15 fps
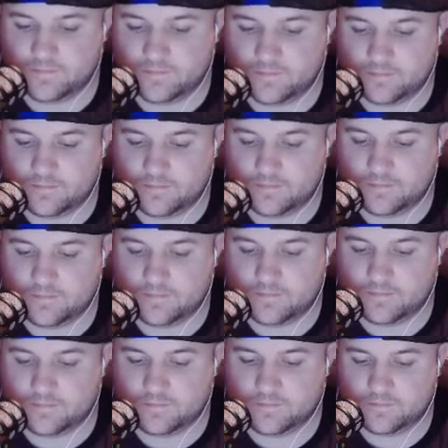
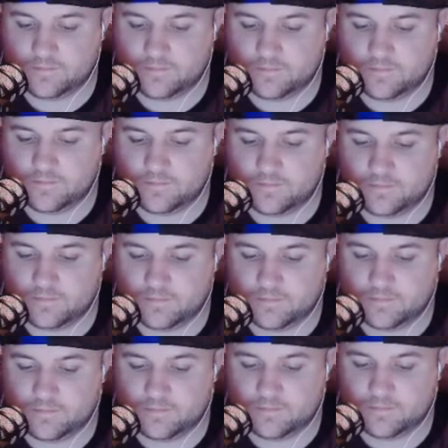
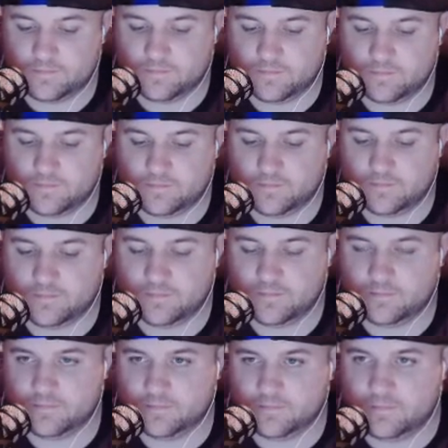
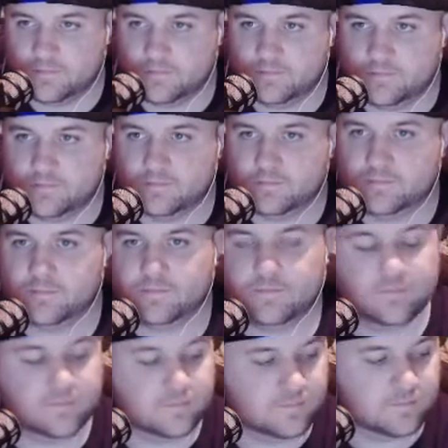
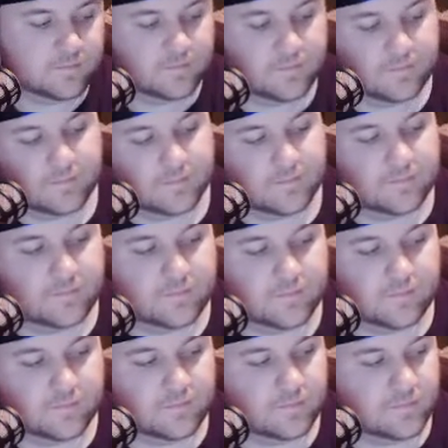
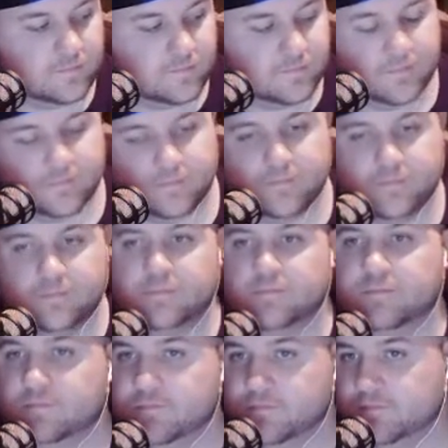
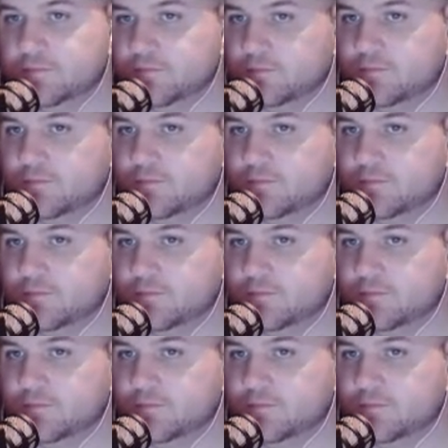(not speaking)